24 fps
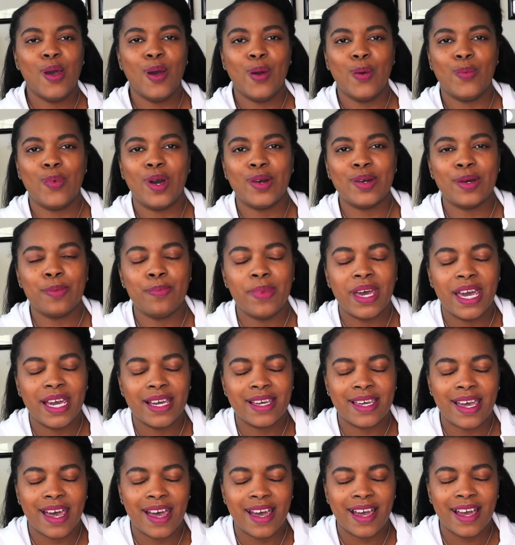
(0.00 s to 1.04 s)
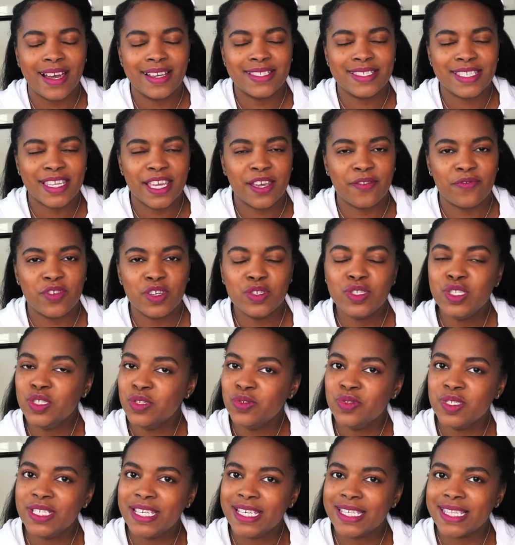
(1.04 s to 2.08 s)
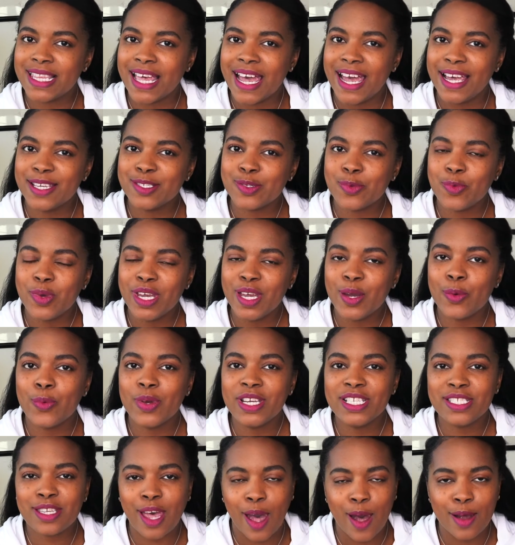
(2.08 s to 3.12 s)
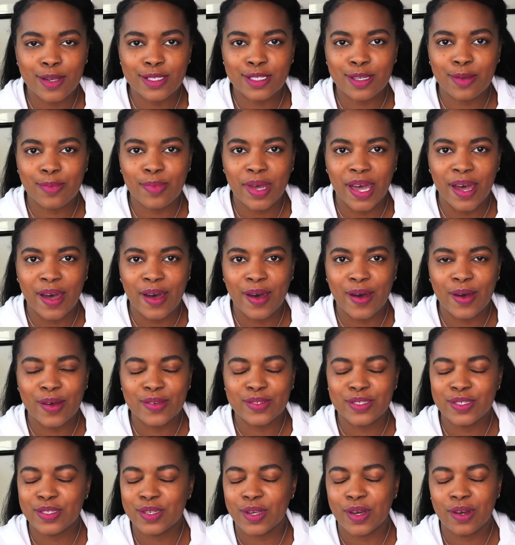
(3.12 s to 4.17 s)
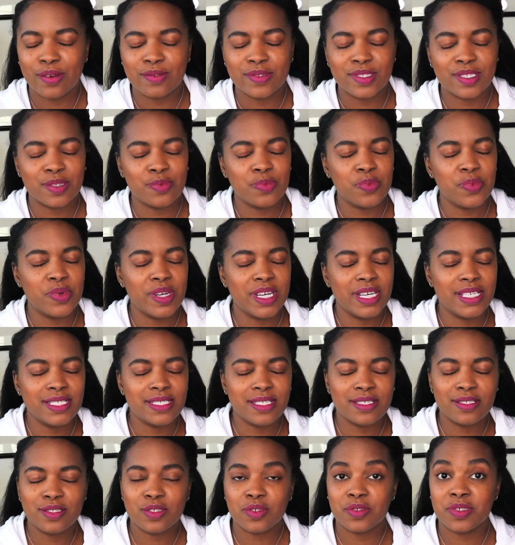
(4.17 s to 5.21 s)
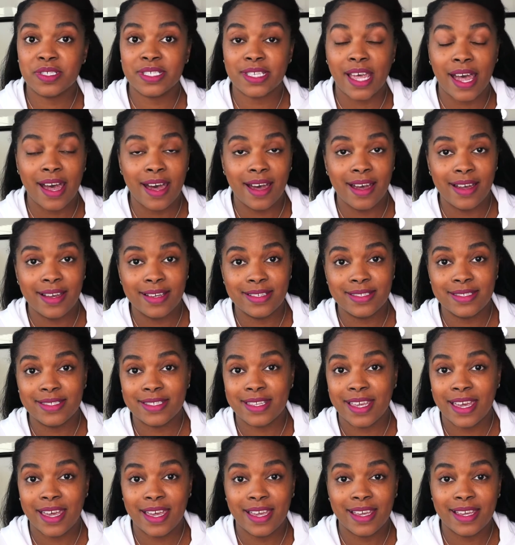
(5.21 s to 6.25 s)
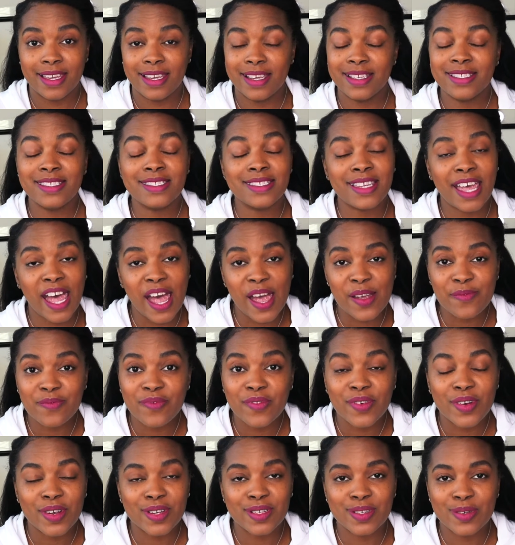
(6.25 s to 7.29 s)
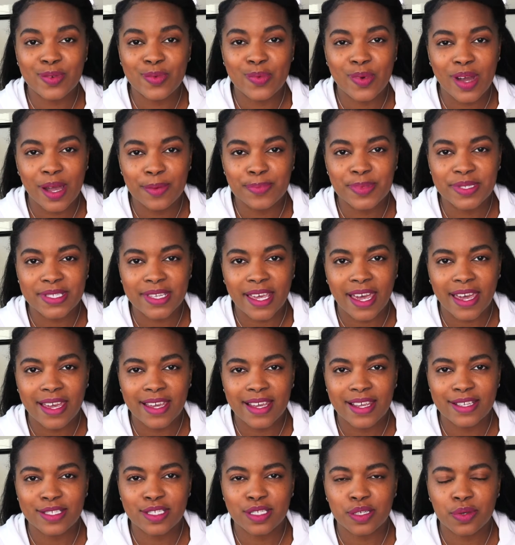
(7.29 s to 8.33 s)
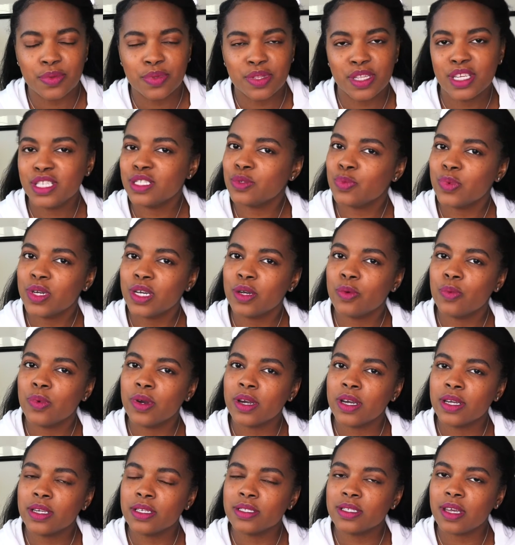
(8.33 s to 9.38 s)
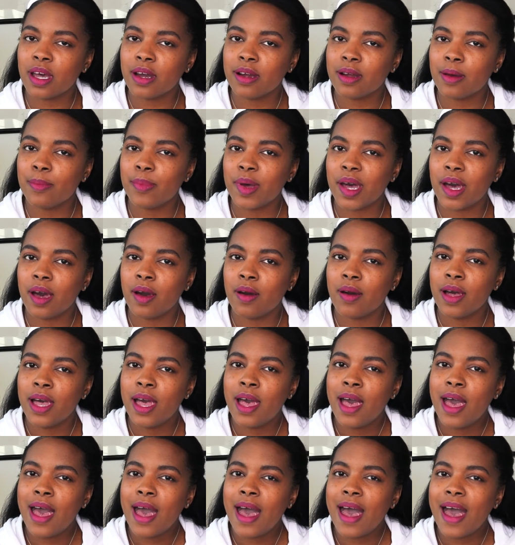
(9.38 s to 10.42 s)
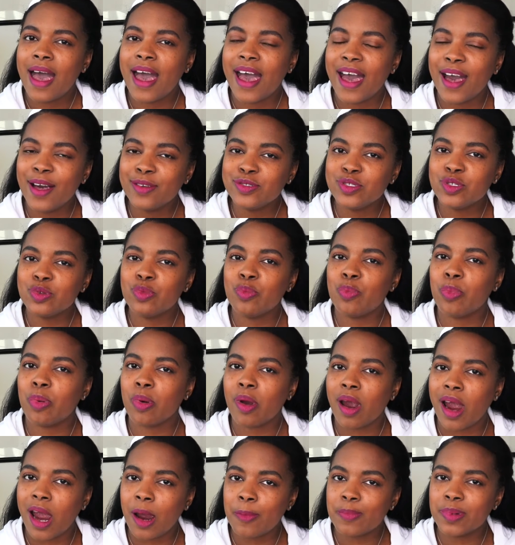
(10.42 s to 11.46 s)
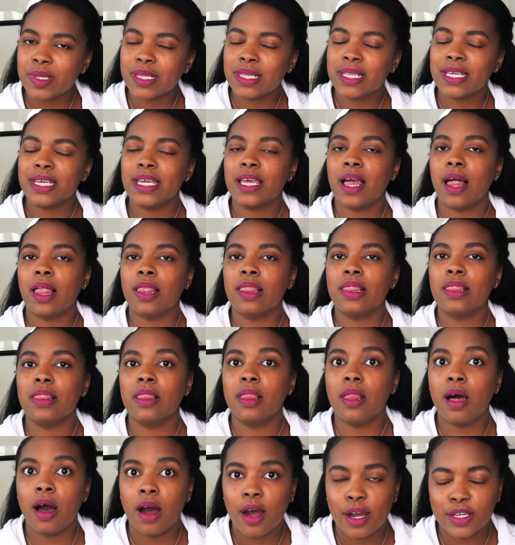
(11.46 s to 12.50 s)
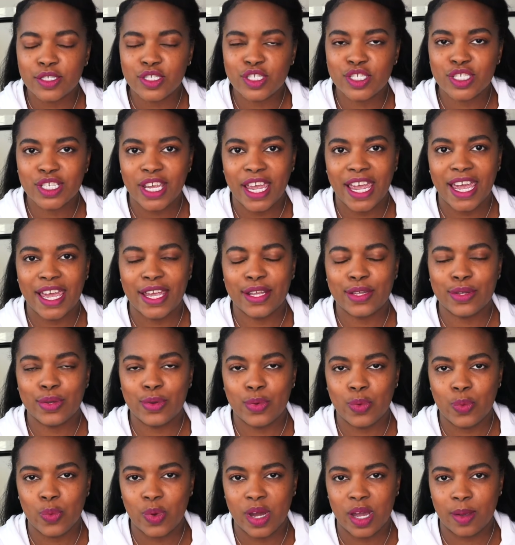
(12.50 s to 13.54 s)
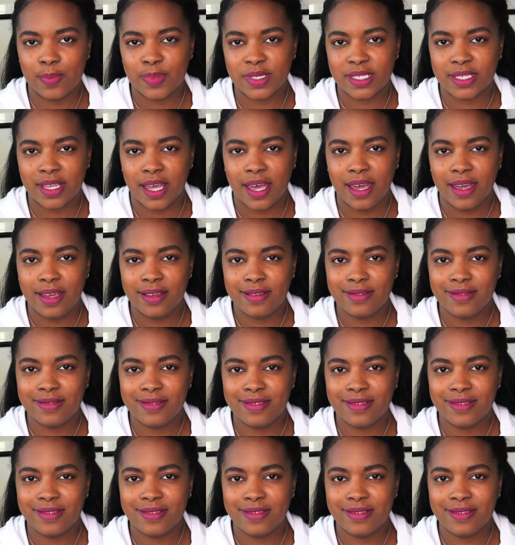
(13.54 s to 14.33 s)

Welcome back, guys. If you tuned in last week, we talked about, some reasons or signs that it's time for a new website. And so this week, we're going to talk about how to properly launch a new website.